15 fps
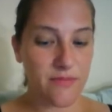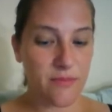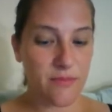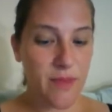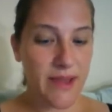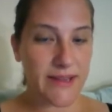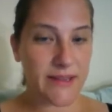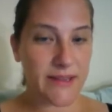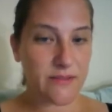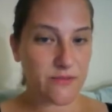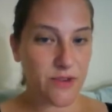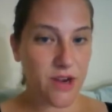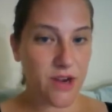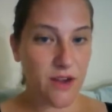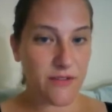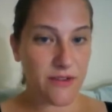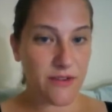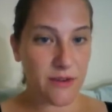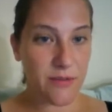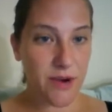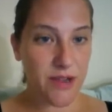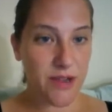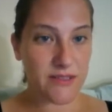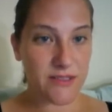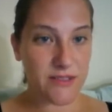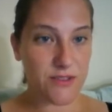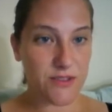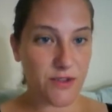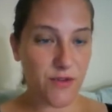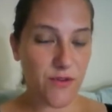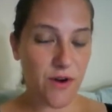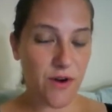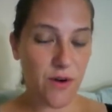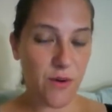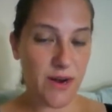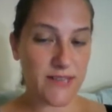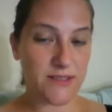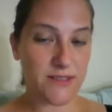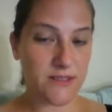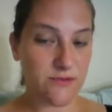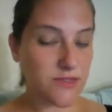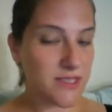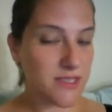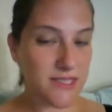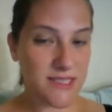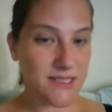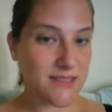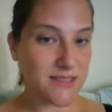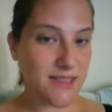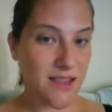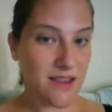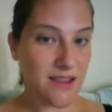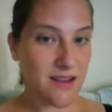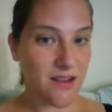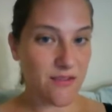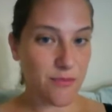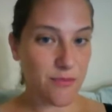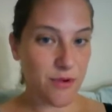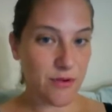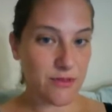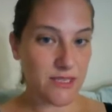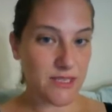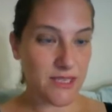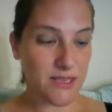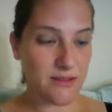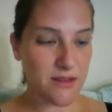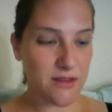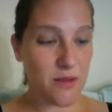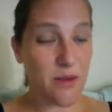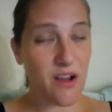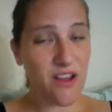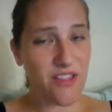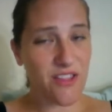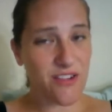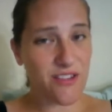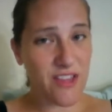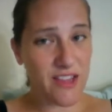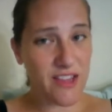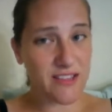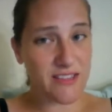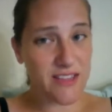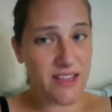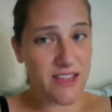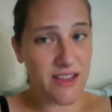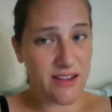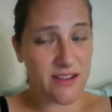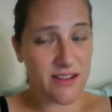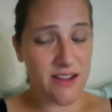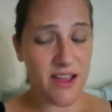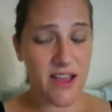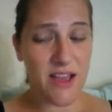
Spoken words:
my recovery process so far where I really didn't take enough protein, among other things, in.